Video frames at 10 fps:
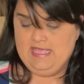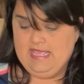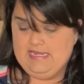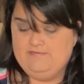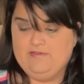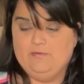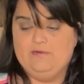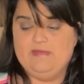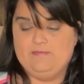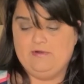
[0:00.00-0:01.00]
And if you'll
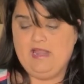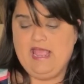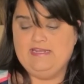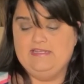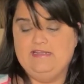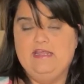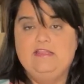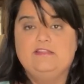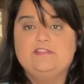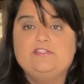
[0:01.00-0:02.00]
remember, I did
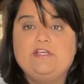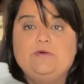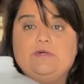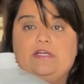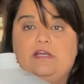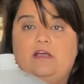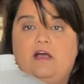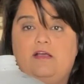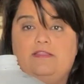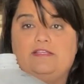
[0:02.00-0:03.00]
the soak
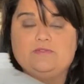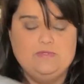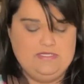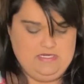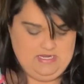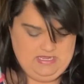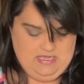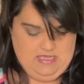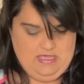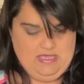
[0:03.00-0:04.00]
on this one
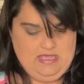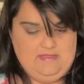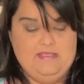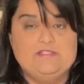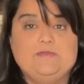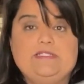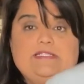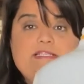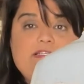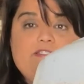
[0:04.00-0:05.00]
and this one
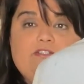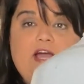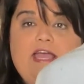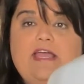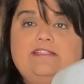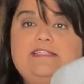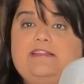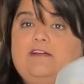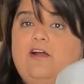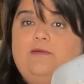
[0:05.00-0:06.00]
says dry. And see the
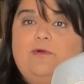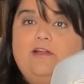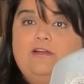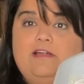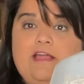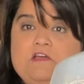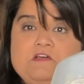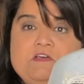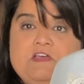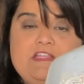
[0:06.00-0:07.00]
guard marker?
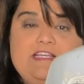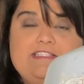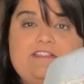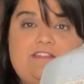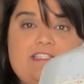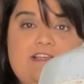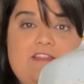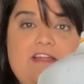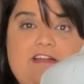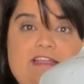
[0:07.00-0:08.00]
It's still
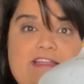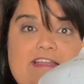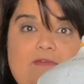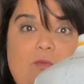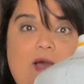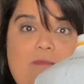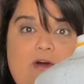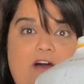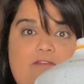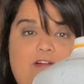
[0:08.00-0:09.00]
there. It didn't wipe
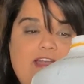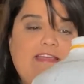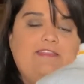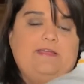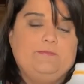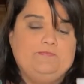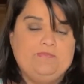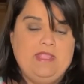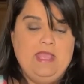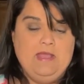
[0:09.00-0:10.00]
off or anything.
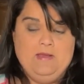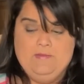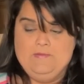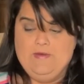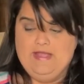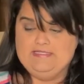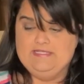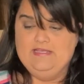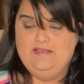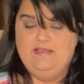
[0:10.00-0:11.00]
But
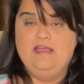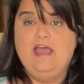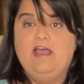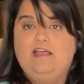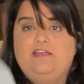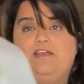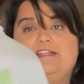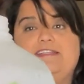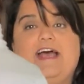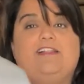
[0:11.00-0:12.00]
you can
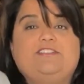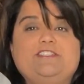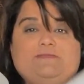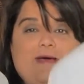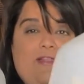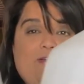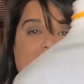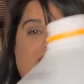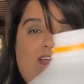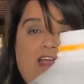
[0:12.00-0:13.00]
tell just by
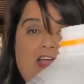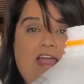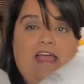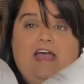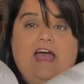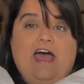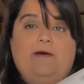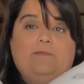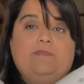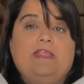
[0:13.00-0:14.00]
looking. I
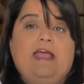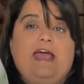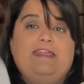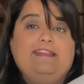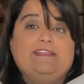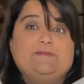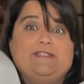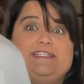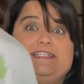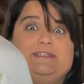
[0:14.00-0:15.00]
think this one
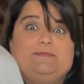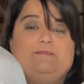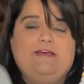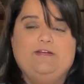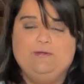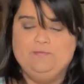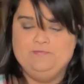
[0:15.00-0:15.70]
did a little bit better.